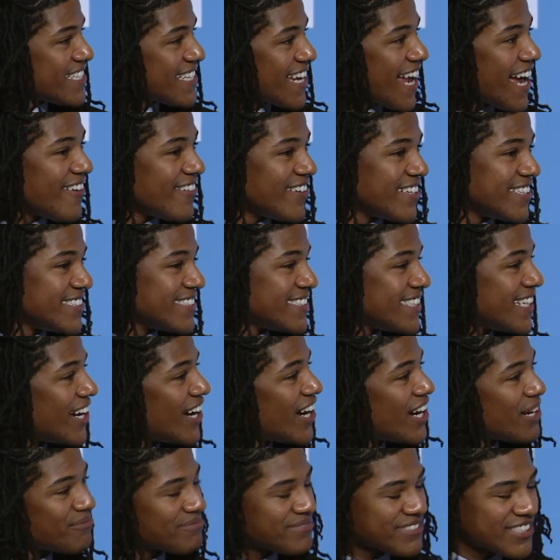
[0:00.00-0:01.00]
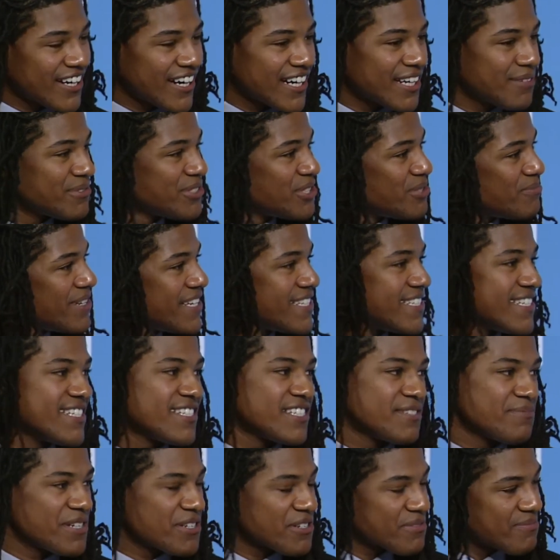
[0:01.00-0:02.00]
out and you say, oh, I'm sorry, I'm too busy to
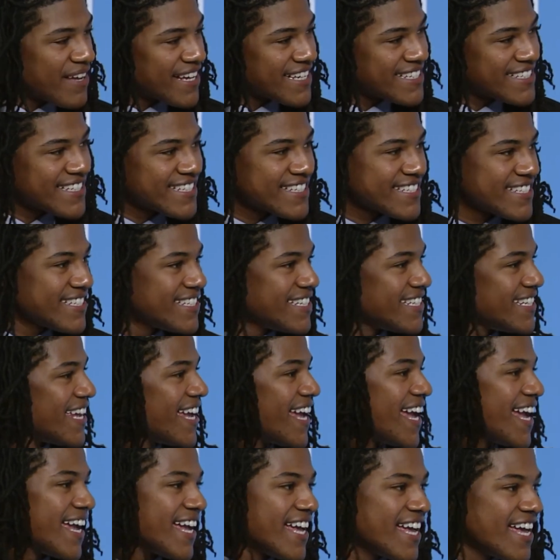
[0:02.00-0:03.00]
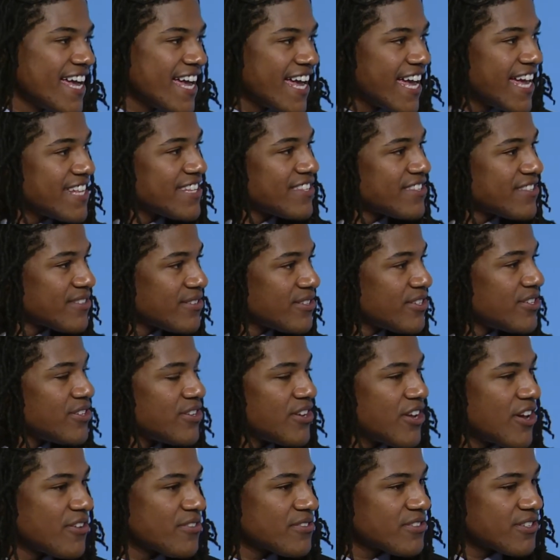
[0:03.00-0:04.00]
speak with my assistant. Hey, it's, right. you
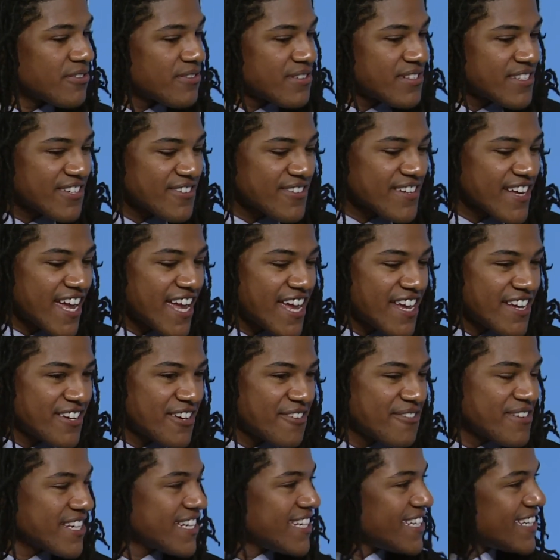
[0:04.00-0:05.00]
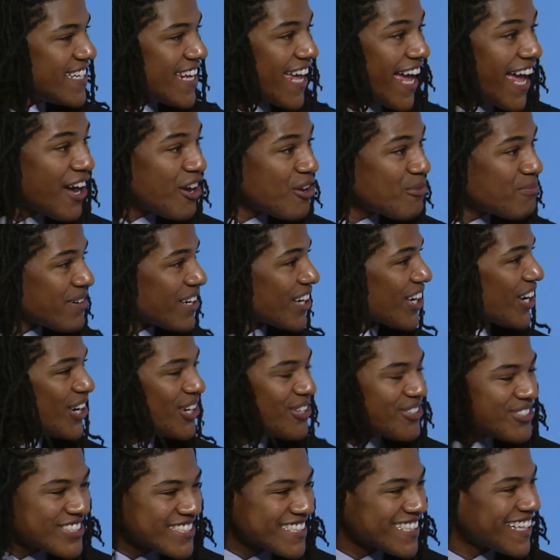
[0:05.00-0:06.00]
know, so it's okay. You know, we can help and coach and